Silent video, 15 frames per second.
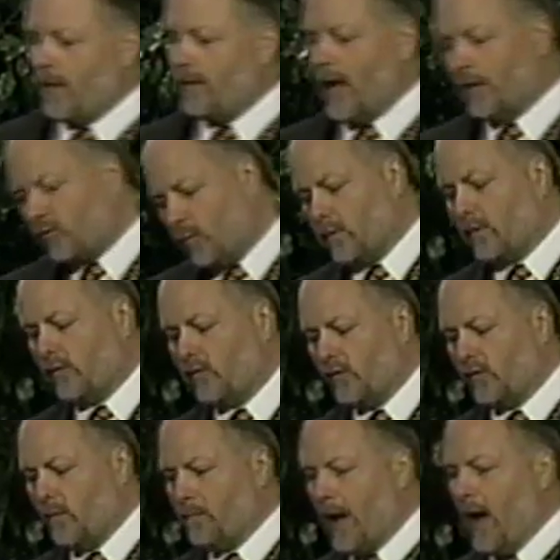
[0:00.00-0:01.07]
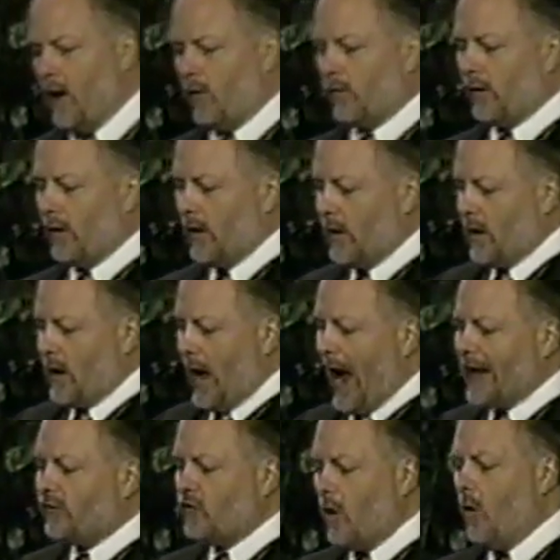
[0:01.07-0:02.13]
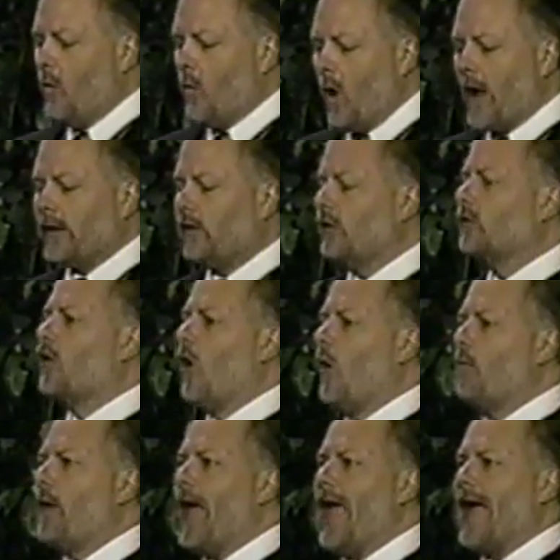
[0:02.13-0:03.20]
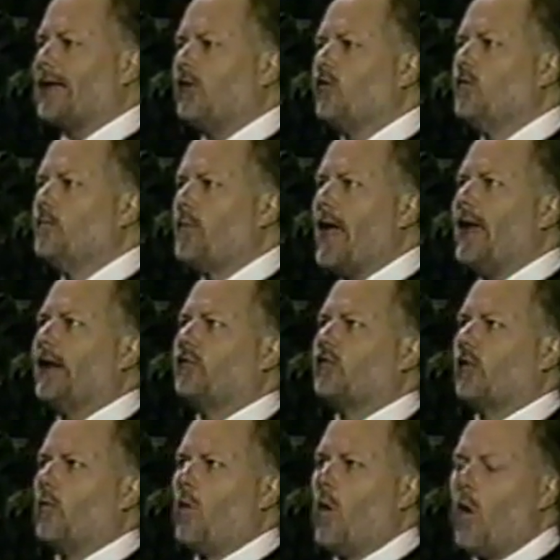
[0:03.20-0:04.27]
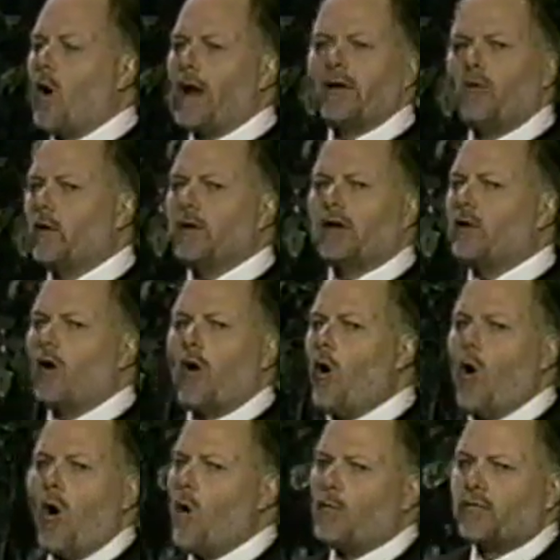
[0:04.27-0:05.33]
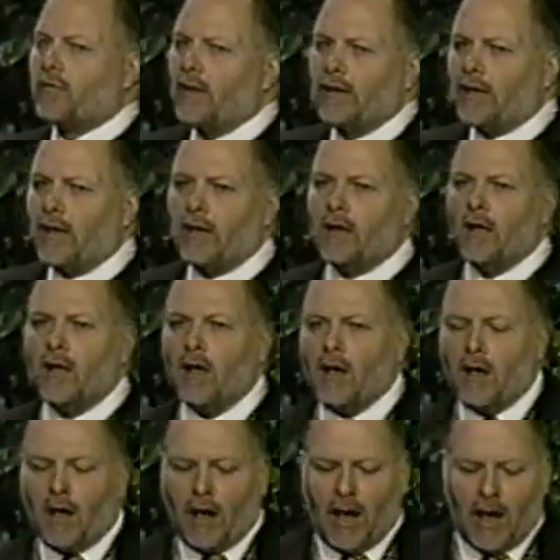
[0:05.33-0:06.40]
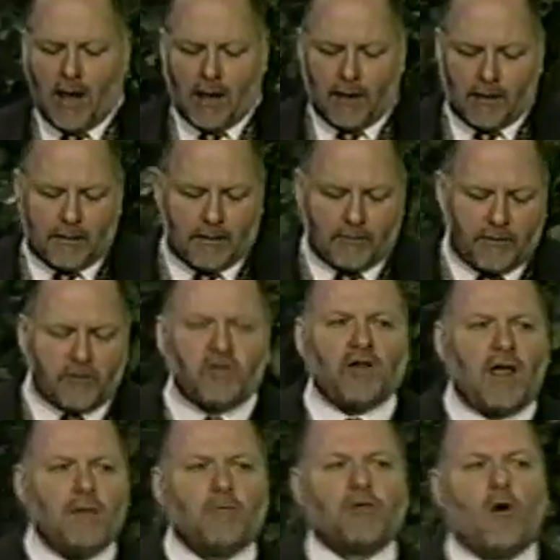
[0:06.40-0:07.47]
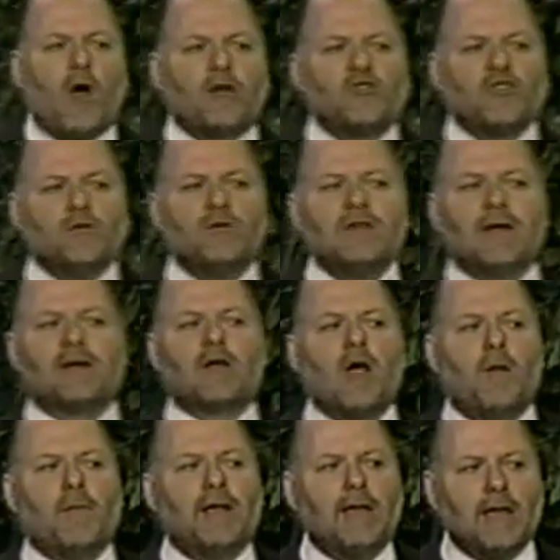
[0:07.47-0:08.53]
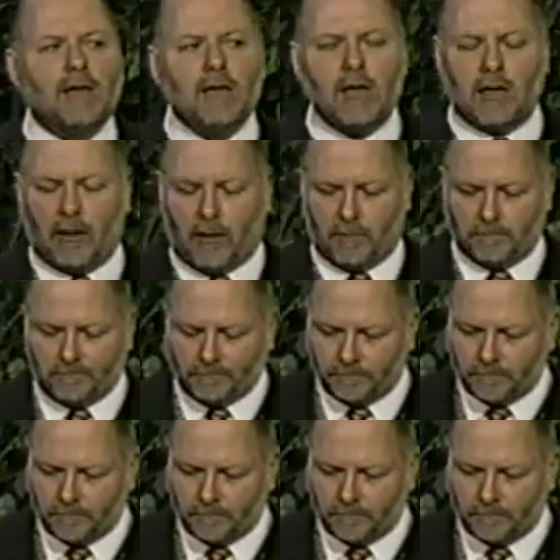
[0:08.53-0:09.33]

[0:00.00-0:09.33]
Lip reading: That's what this is about. I don't want you to go back. You bet it's a war. I don't want you to go home thinking the same thoughts you did coming in here,